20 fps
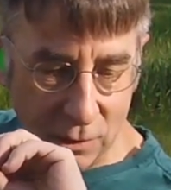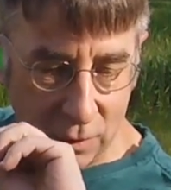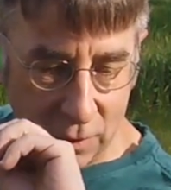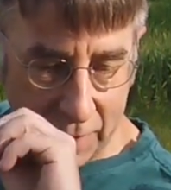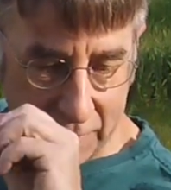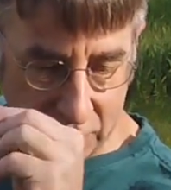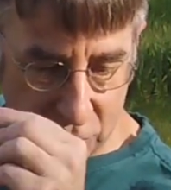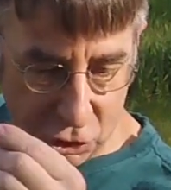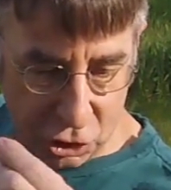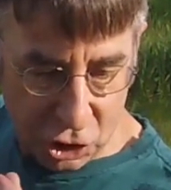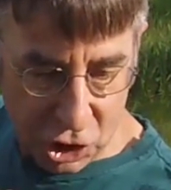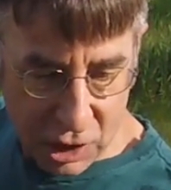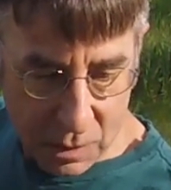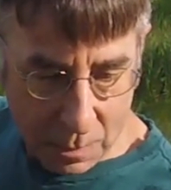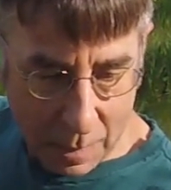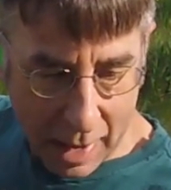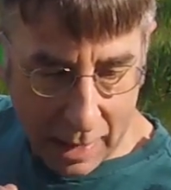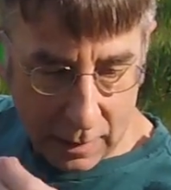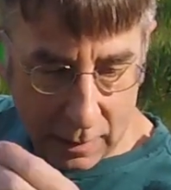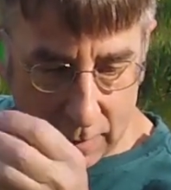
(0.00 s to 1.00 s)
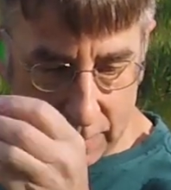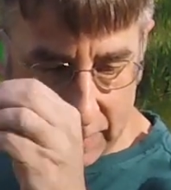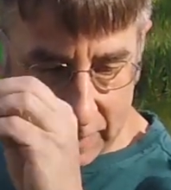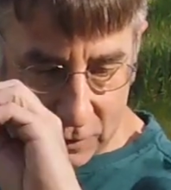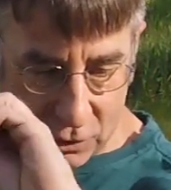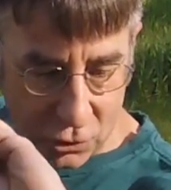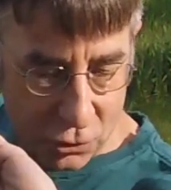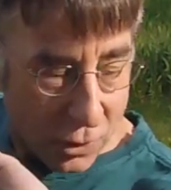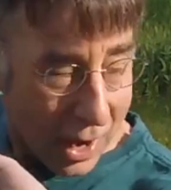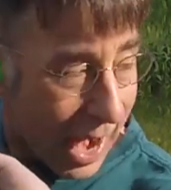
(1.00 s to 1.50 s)
like sheet metal
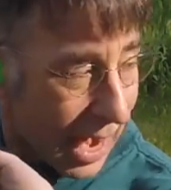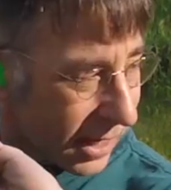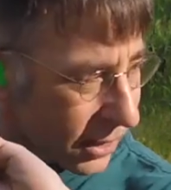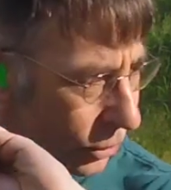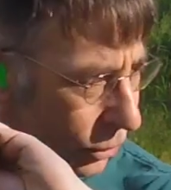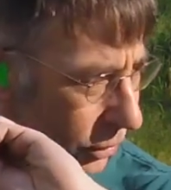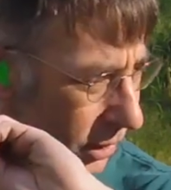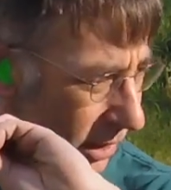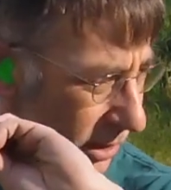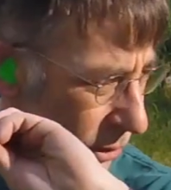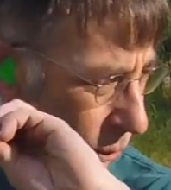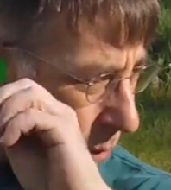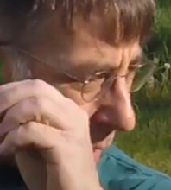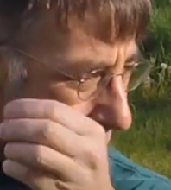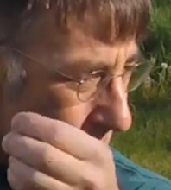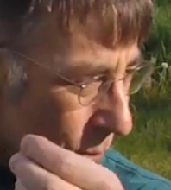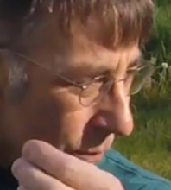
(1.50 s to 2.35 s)
extractor that's around